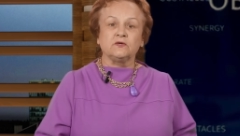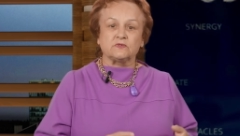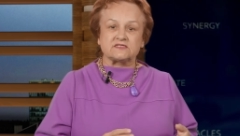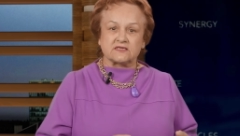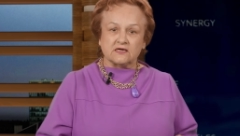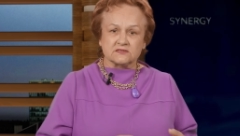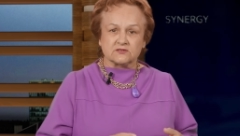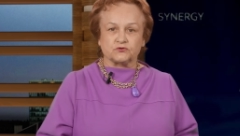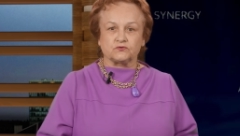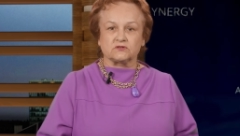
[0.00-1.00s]
with
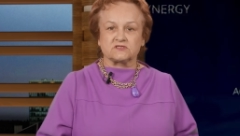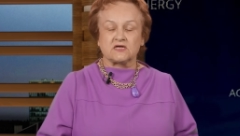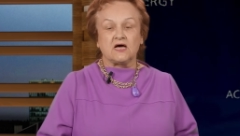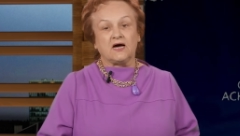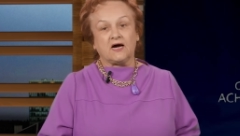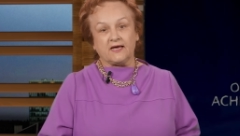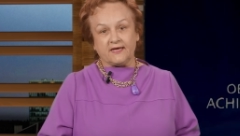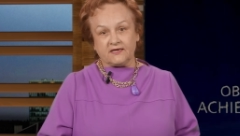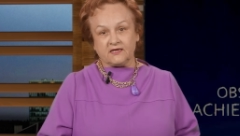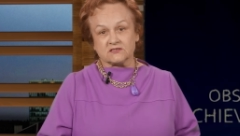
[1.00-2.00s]
other tools are
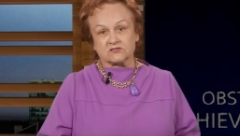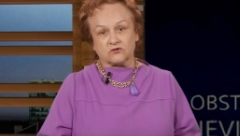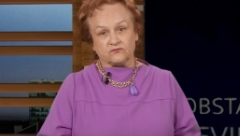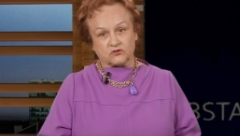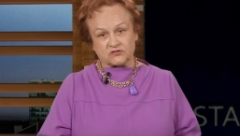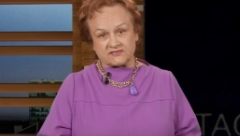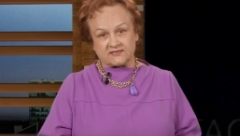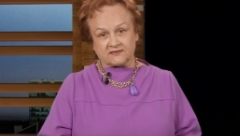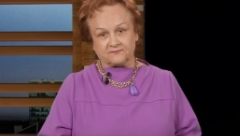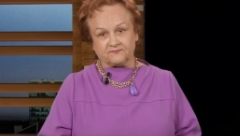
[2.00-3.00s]
areas of concern.